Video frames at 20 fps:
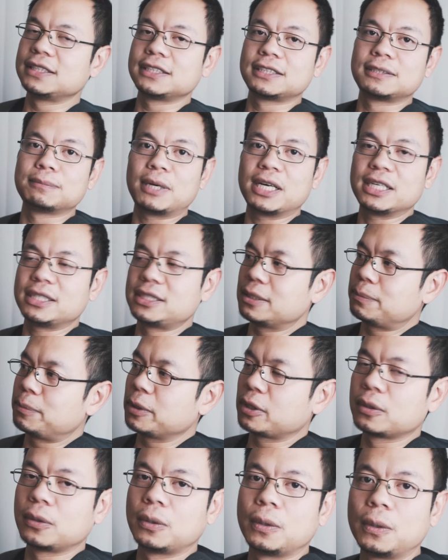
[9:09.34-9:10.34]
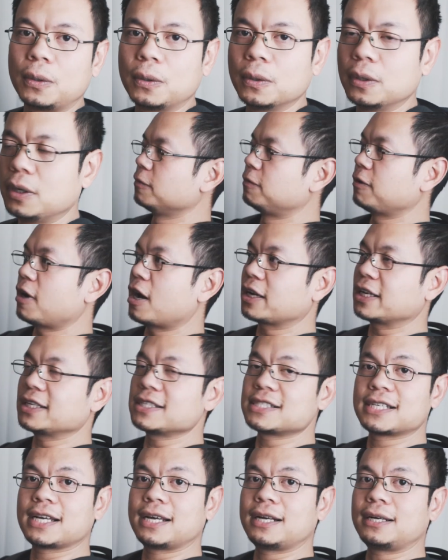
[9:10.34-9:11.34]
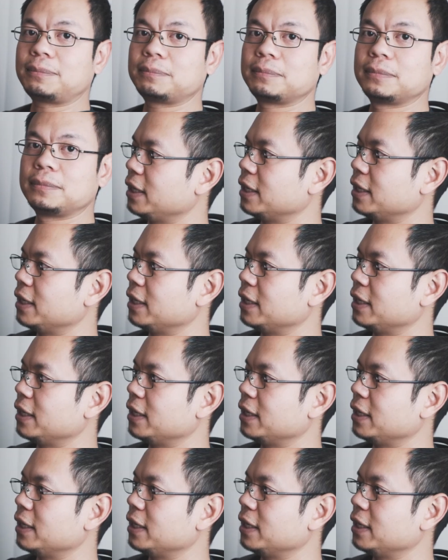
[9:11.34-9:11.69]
is my typical vlogging setup,